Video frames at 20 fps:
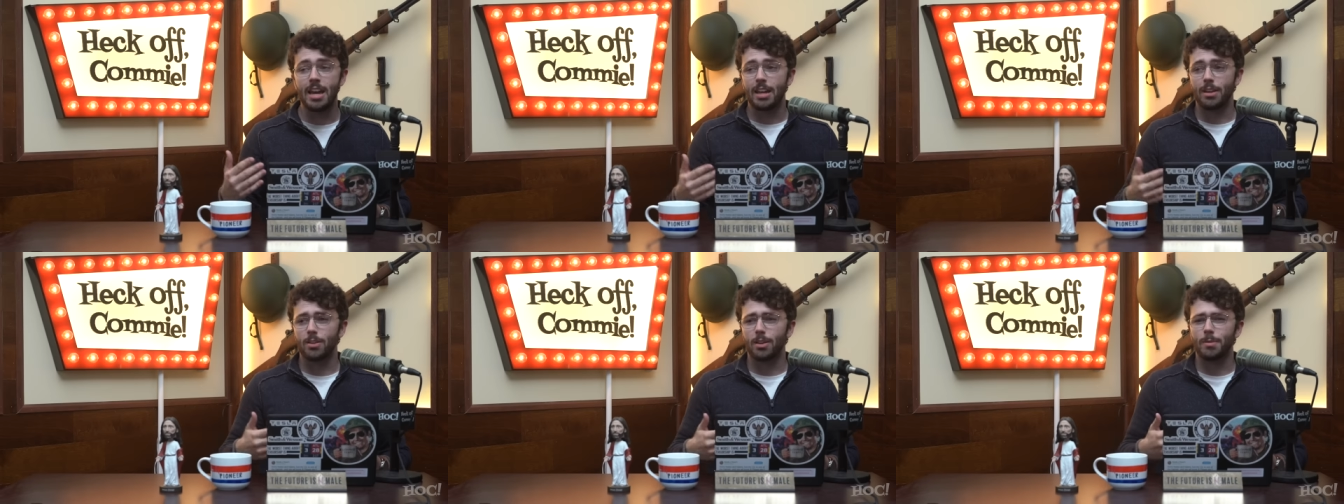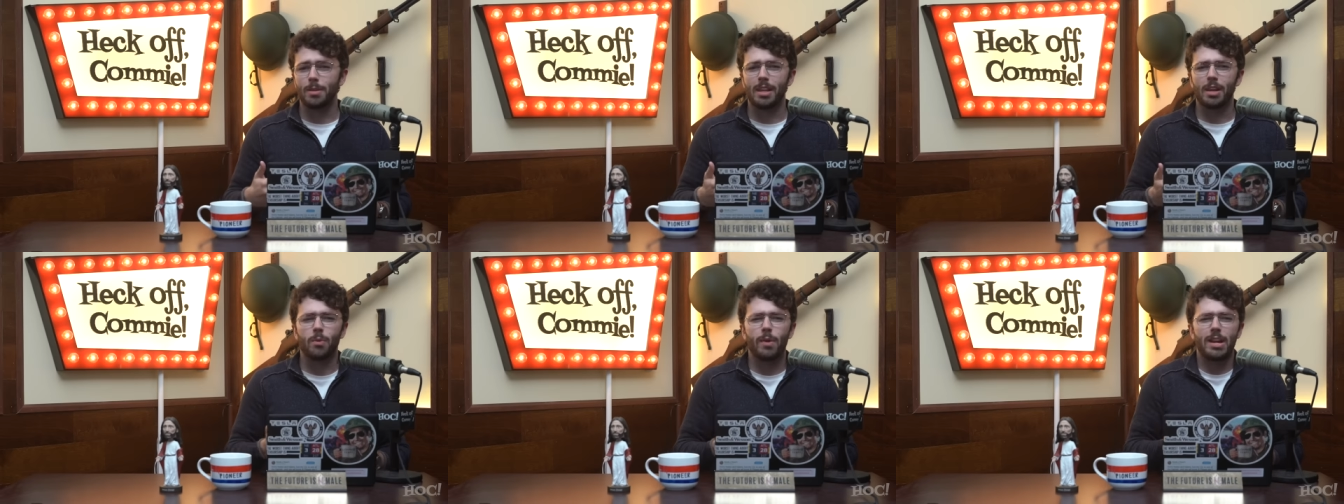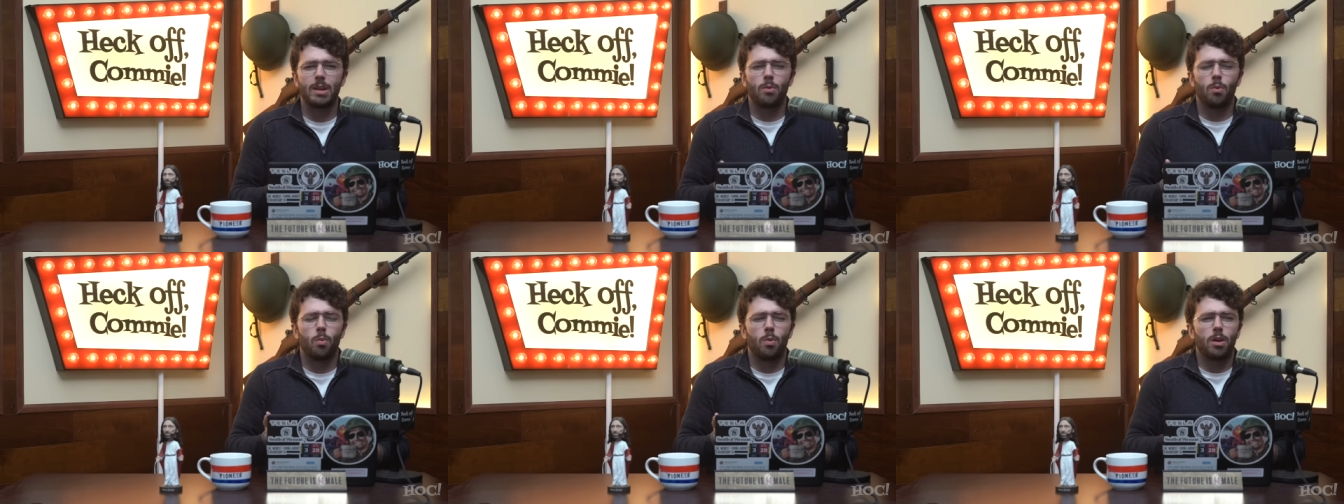you're going to be like
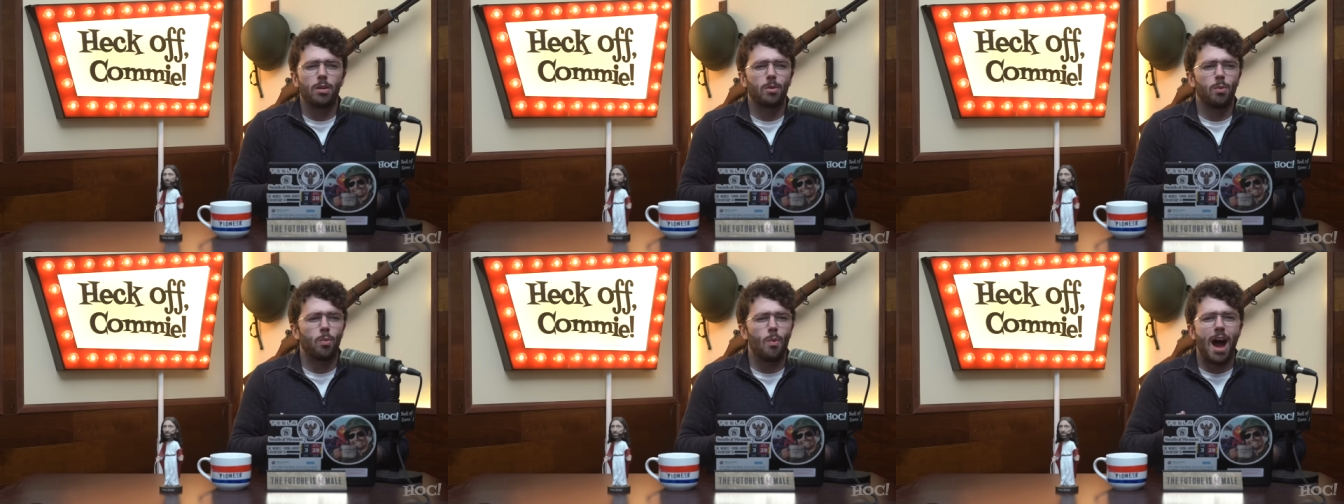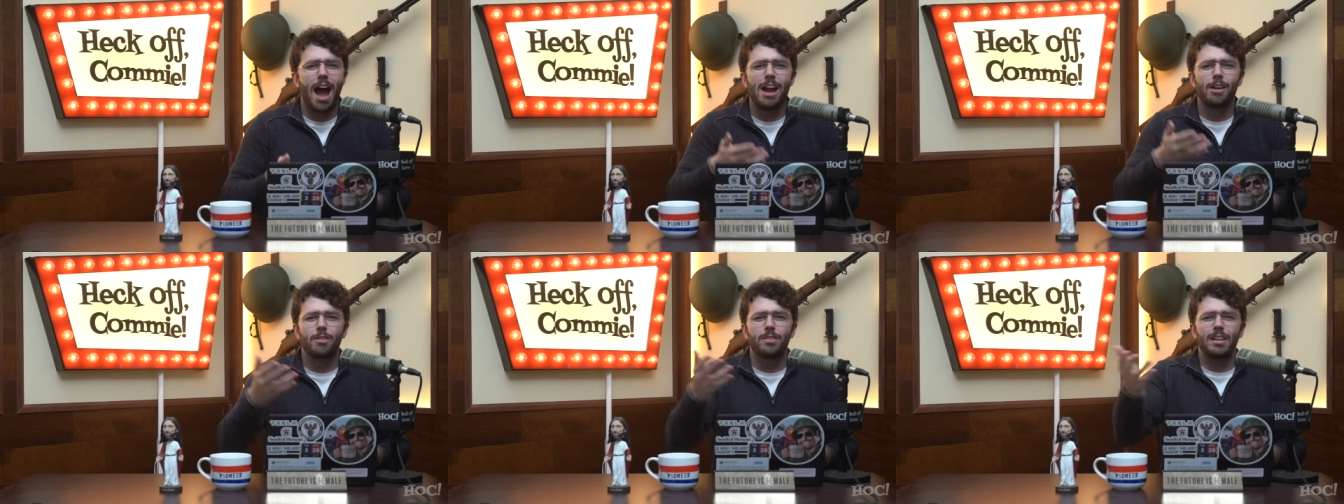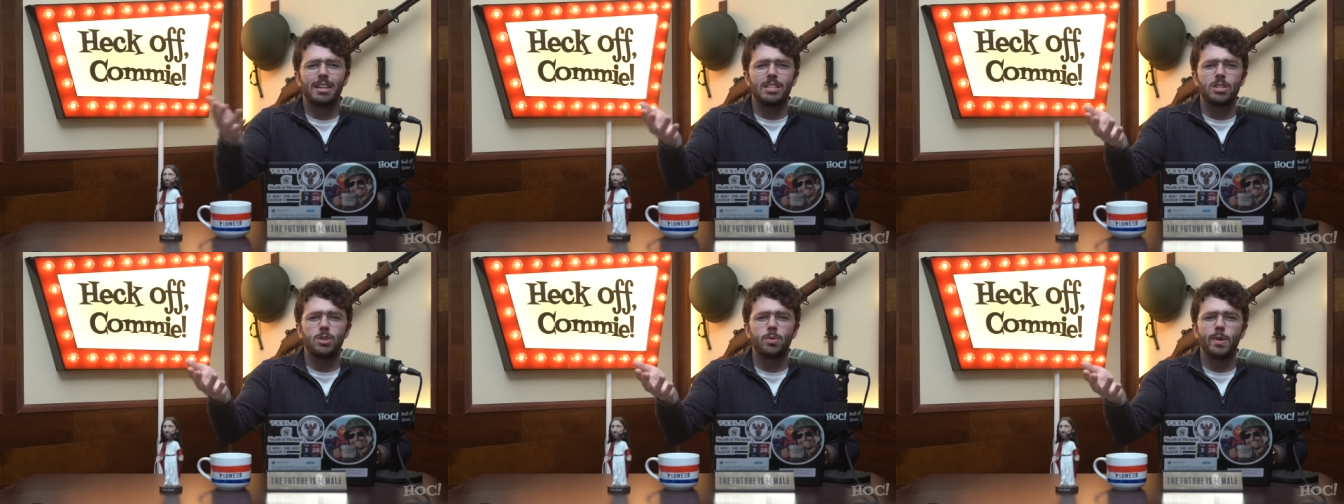wait what why are
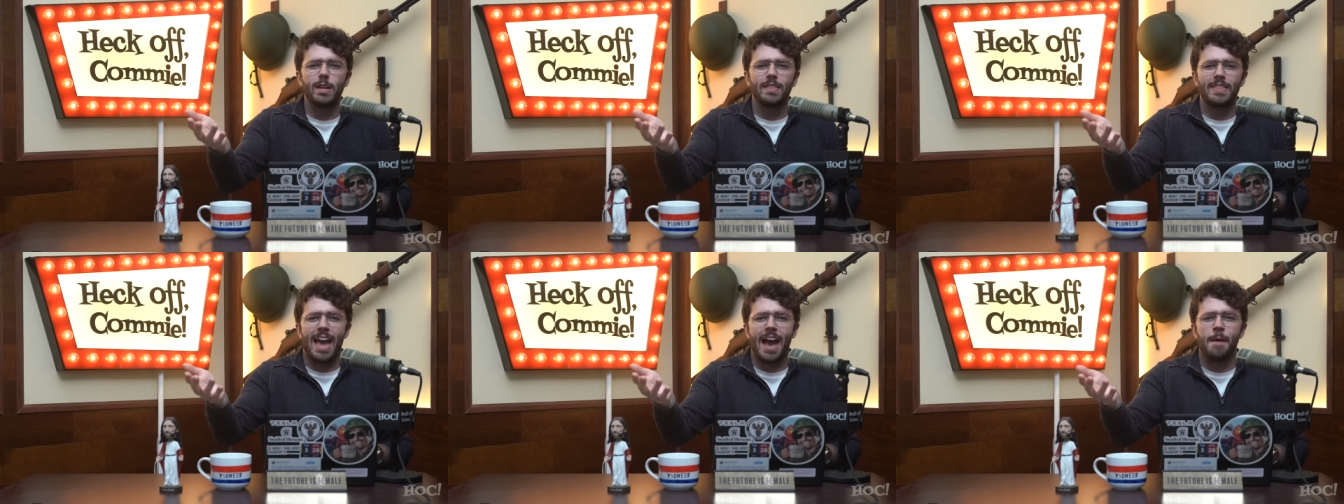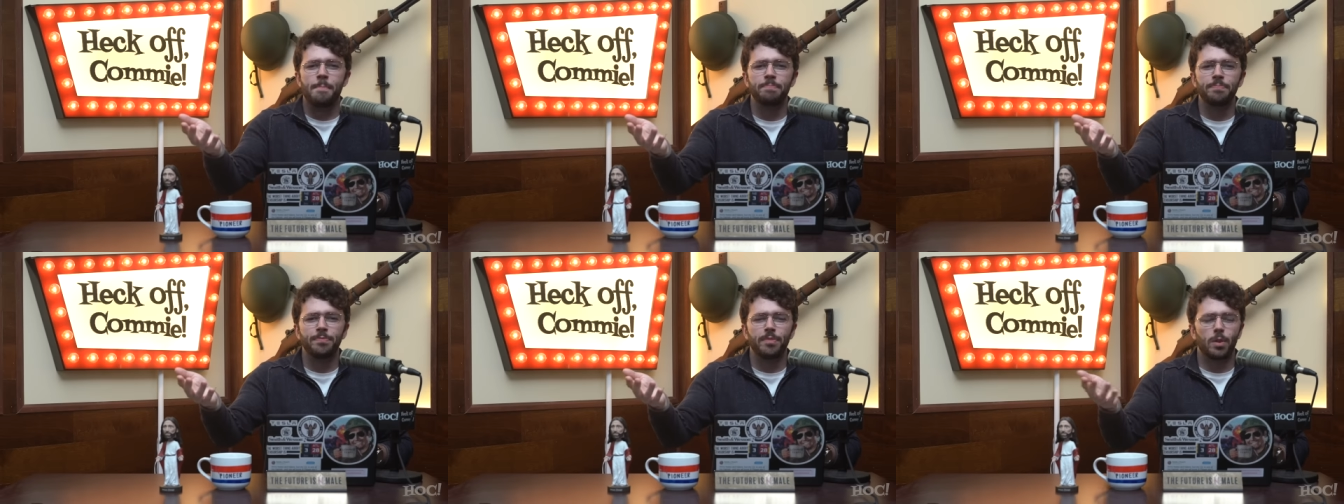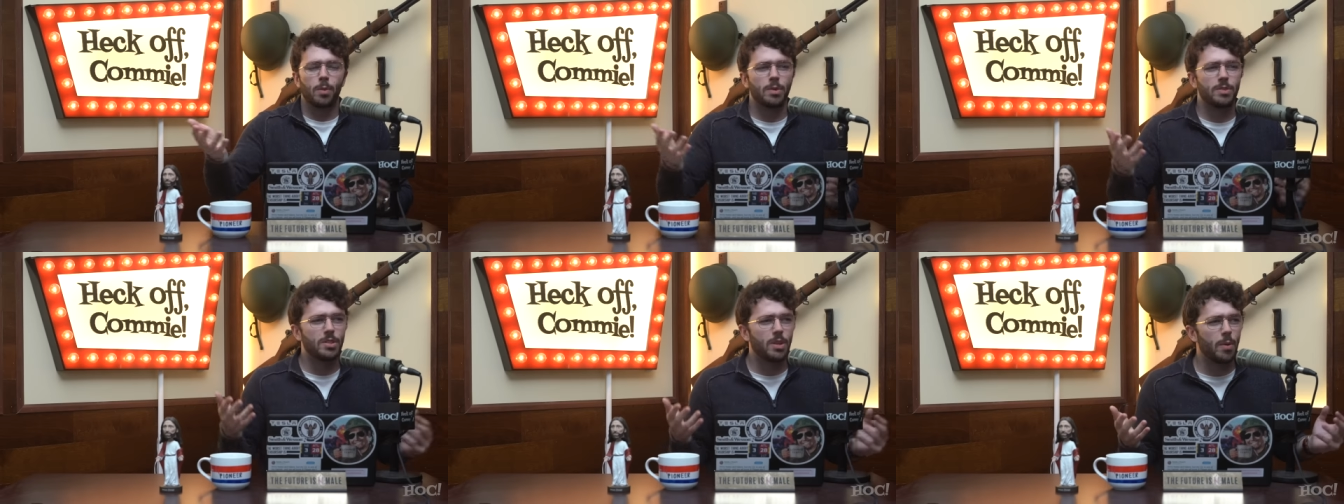they doing that
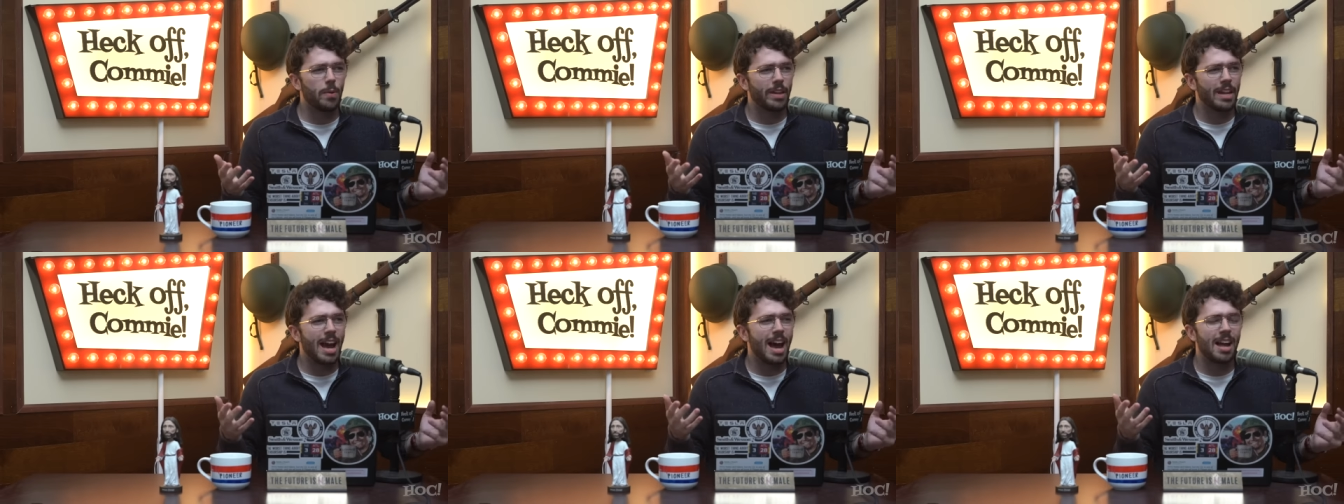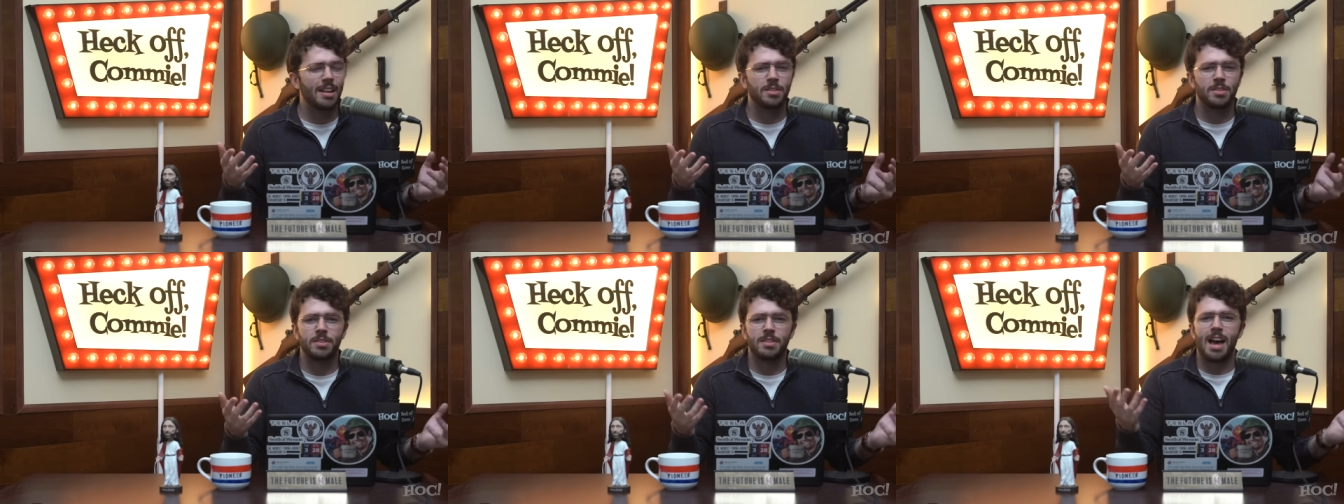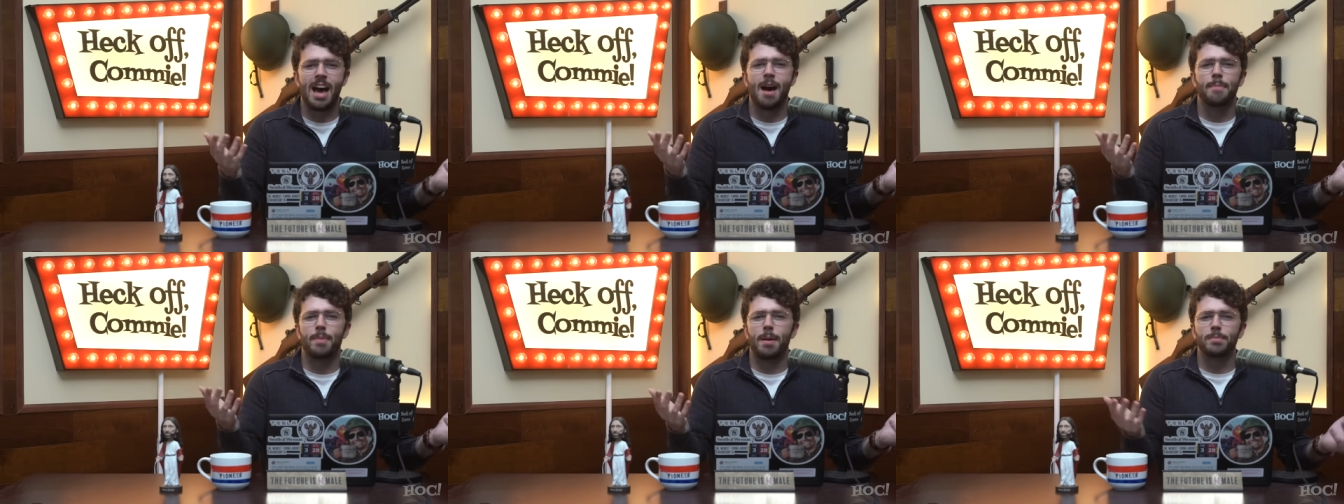what's going on
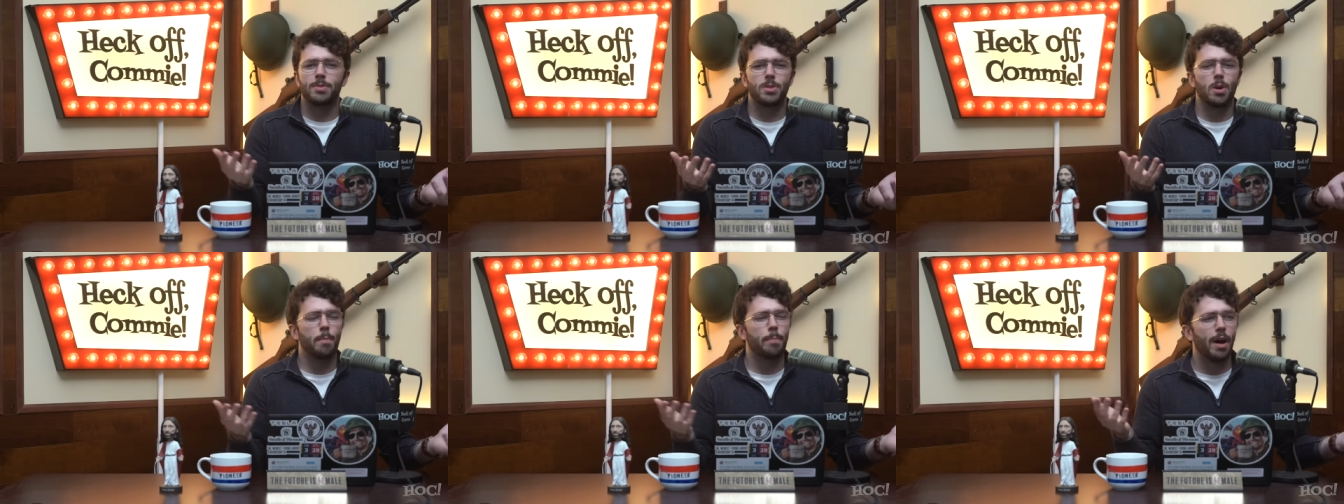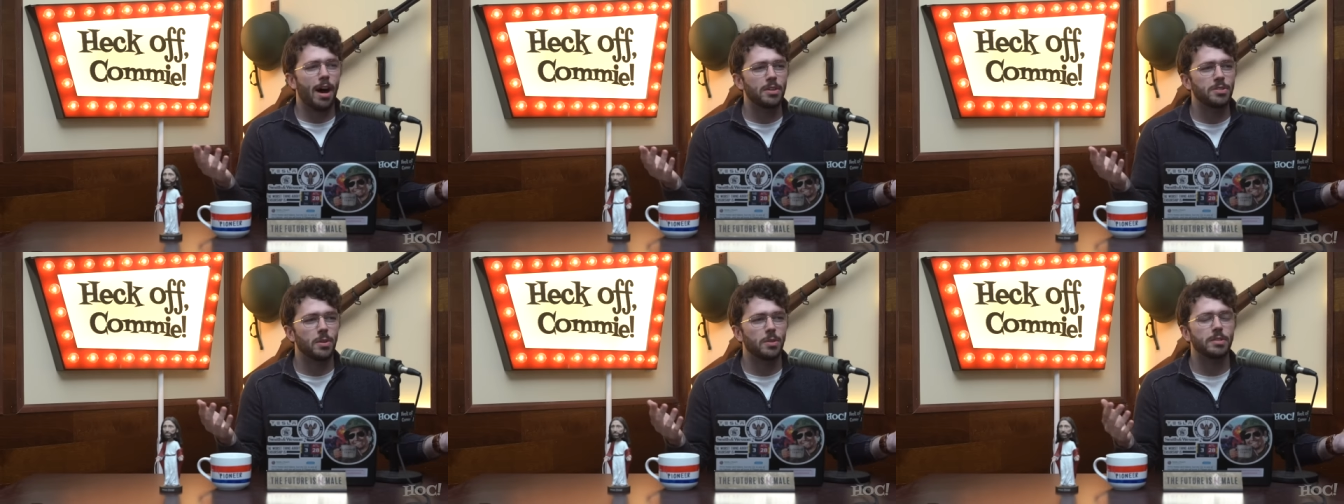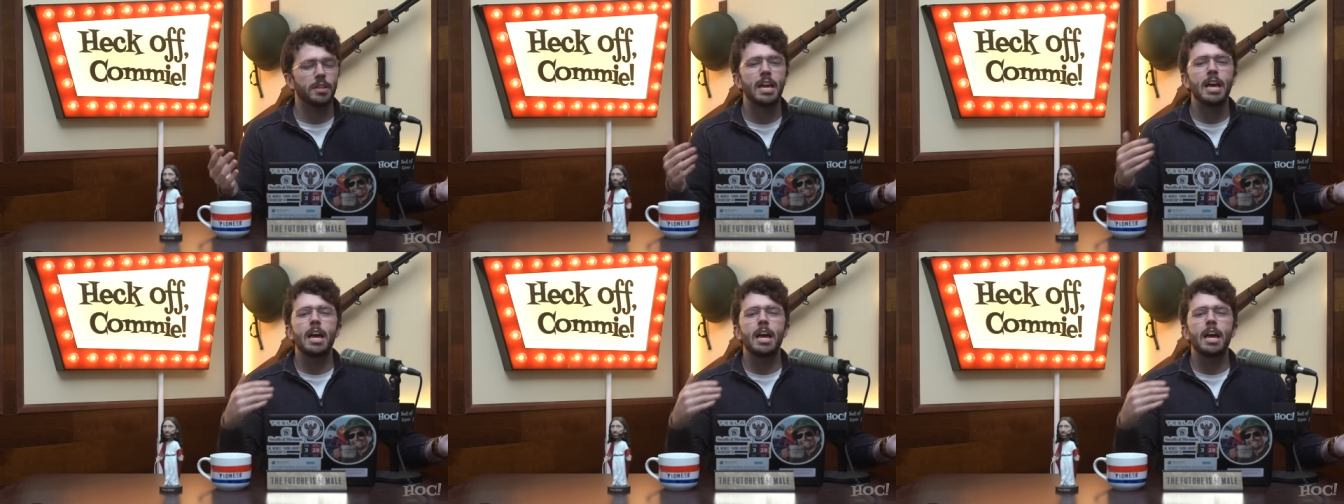stop i'm so puzzled